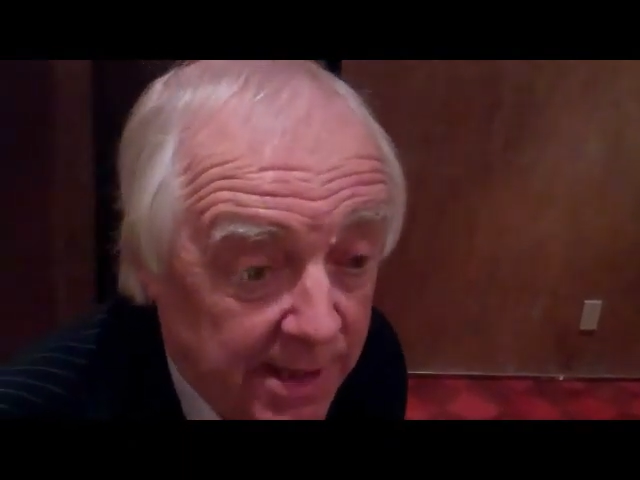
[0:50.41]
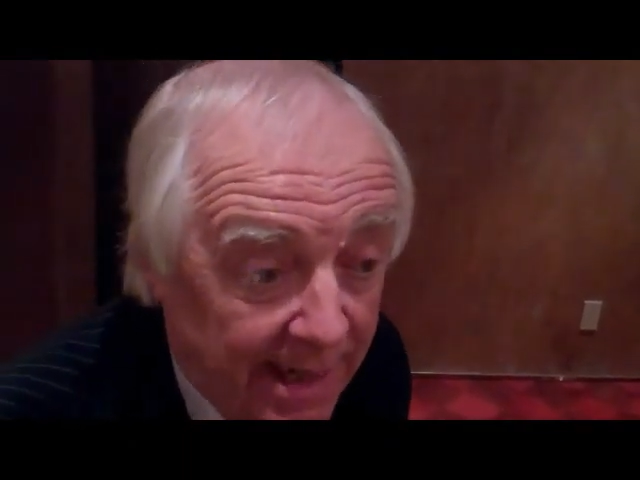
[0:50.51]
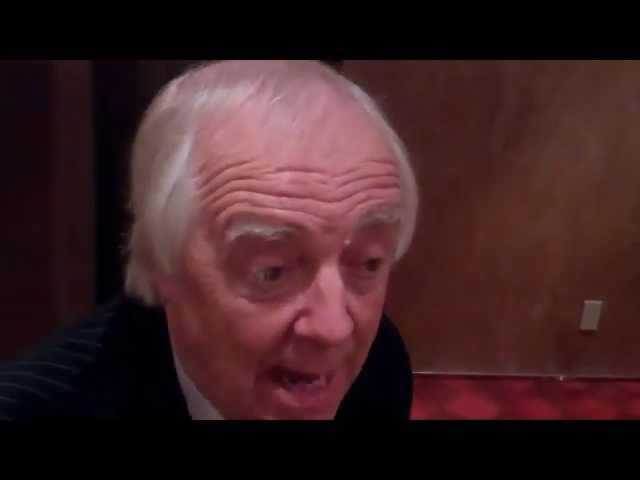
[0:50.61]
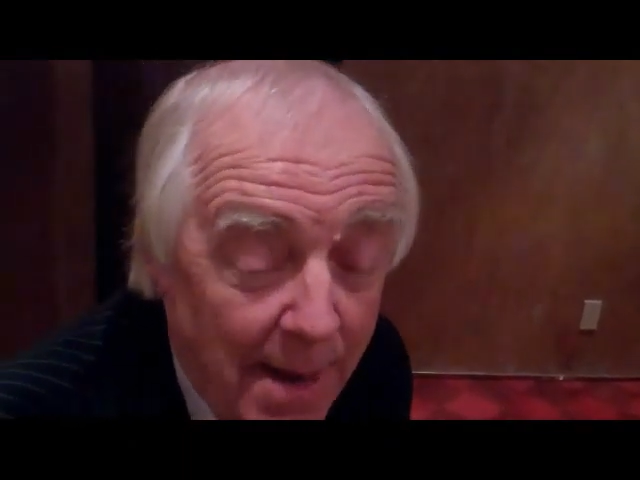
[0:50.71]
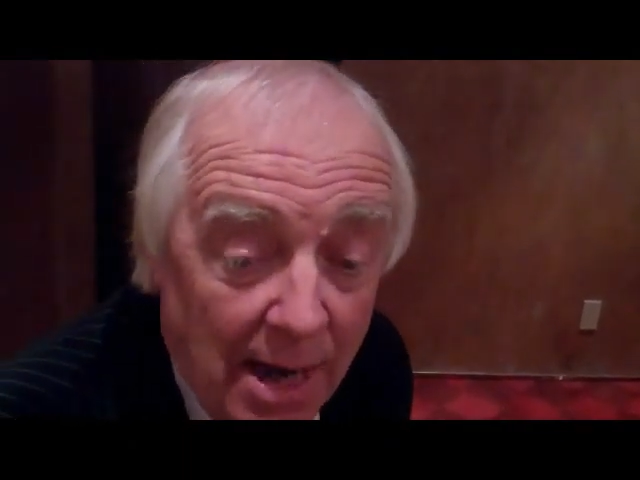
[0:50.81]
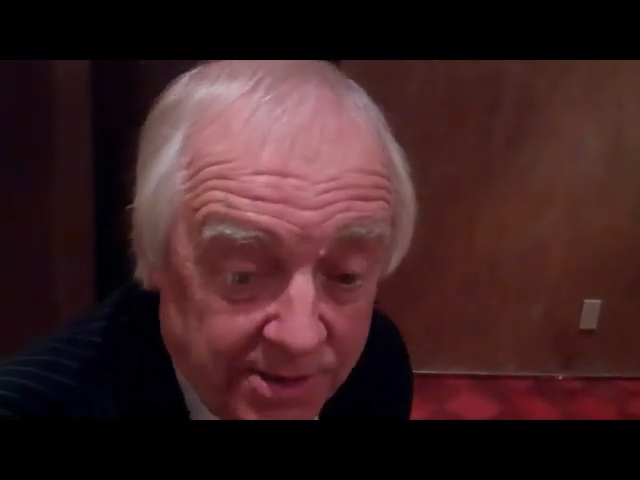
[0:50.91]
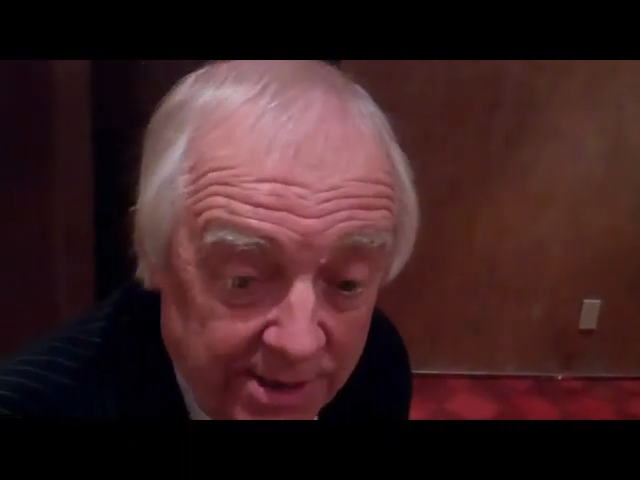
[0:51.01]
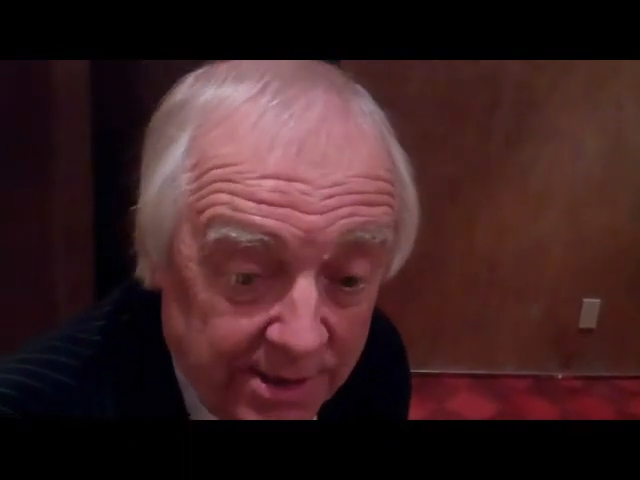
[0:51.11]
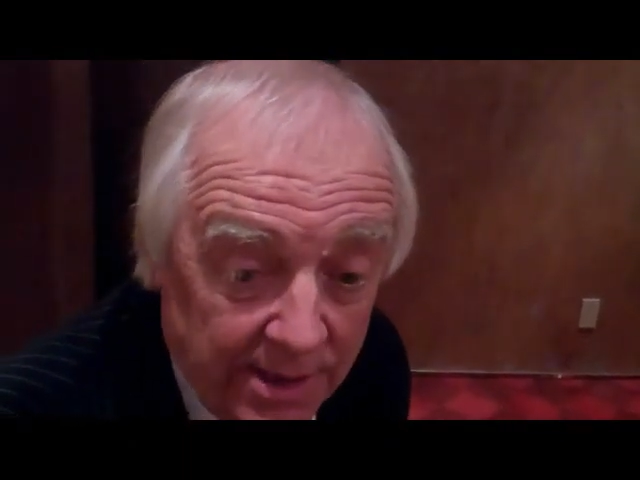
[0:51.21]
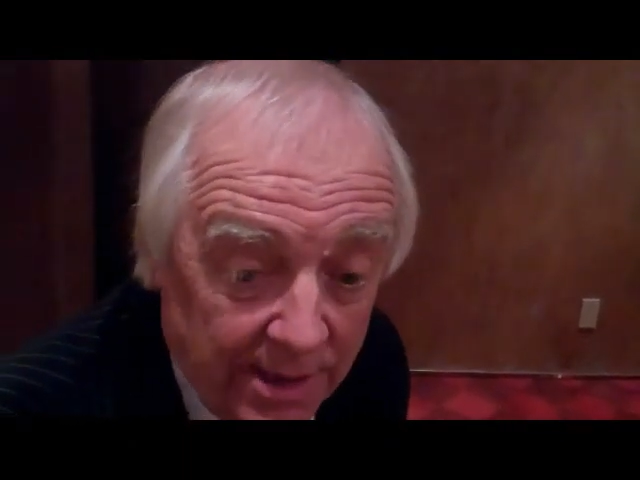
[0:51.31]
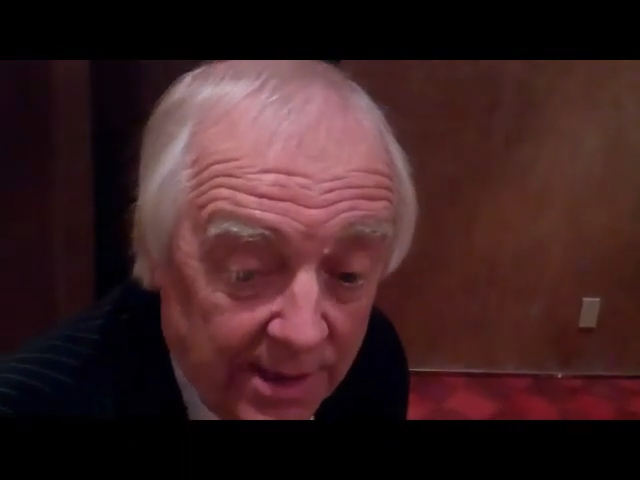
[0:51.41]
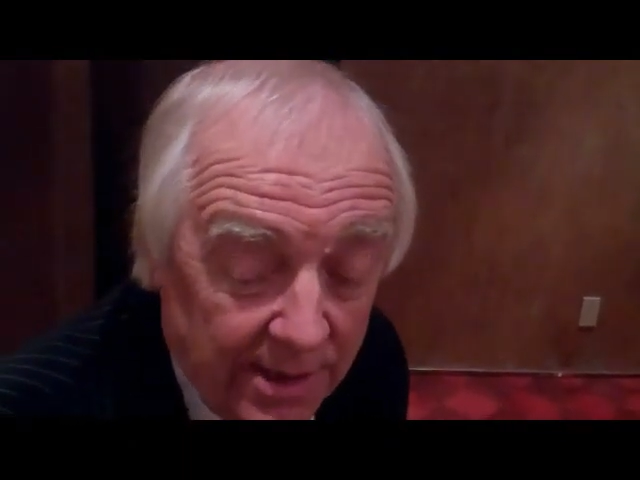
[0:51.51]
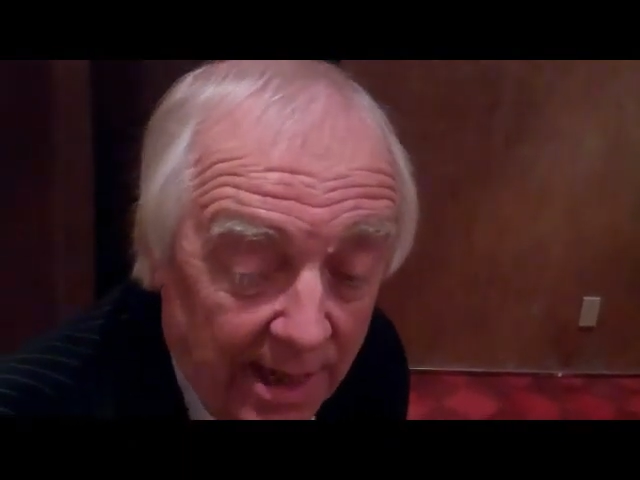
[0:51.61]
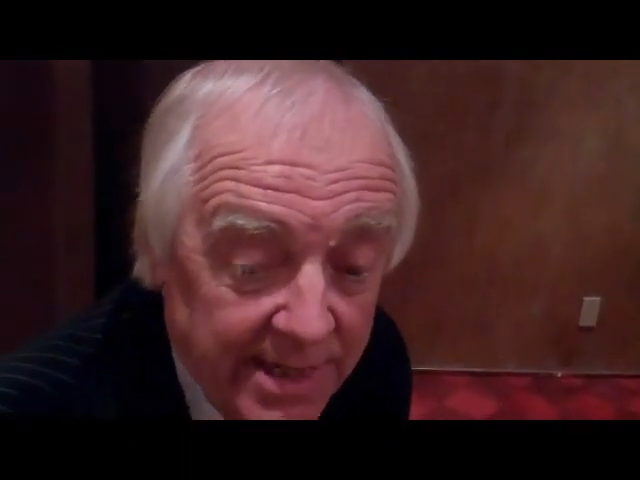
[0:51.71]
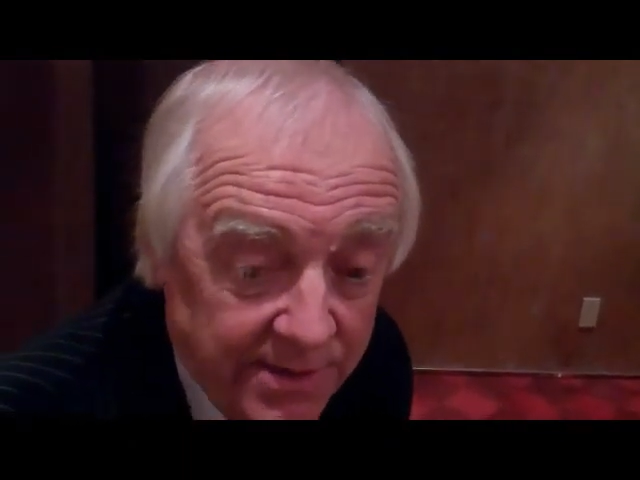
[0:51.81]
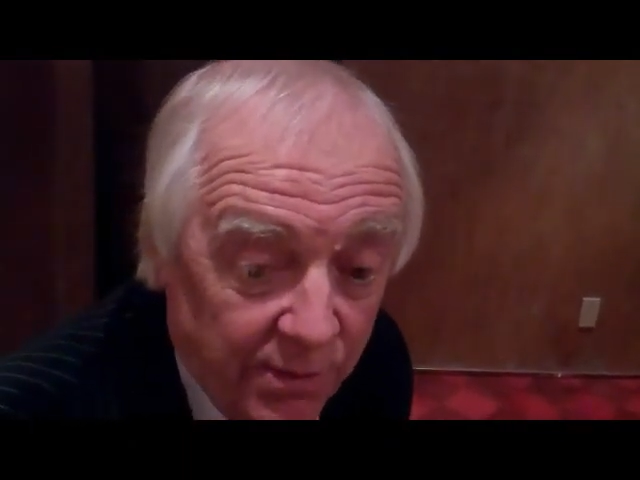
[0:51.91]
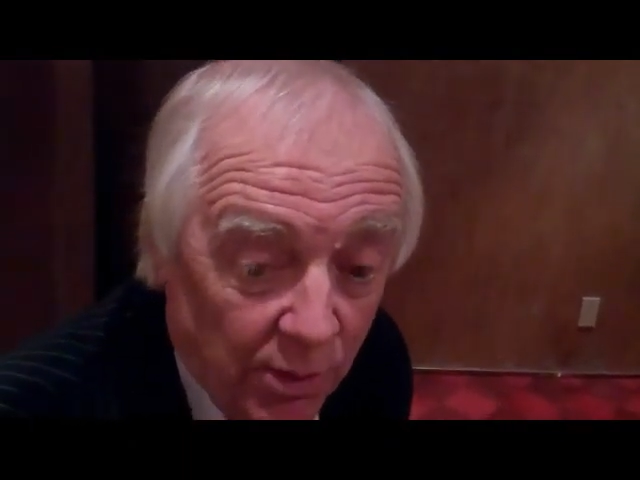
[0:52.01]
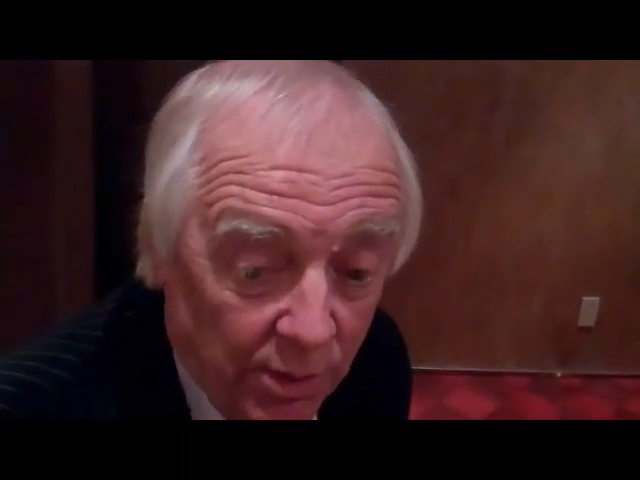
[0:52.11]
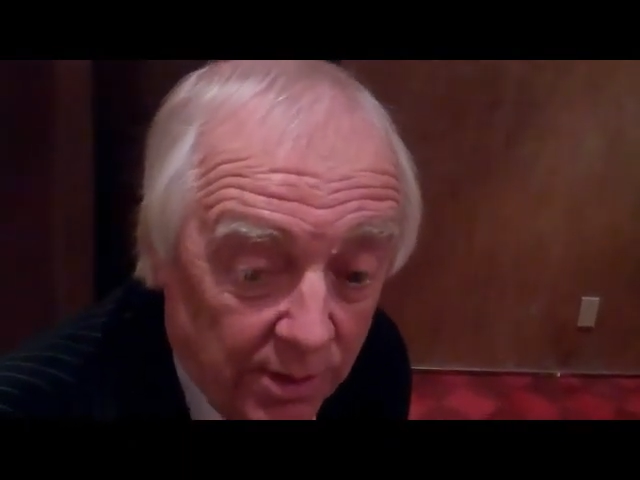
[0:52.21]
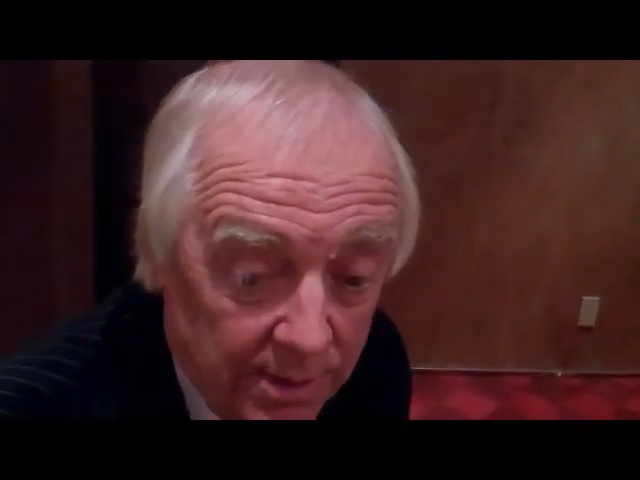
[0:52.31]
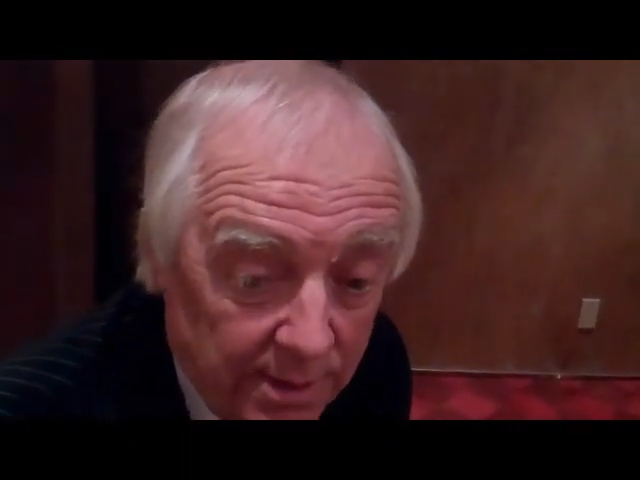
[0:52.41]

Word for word: but it came out in 84.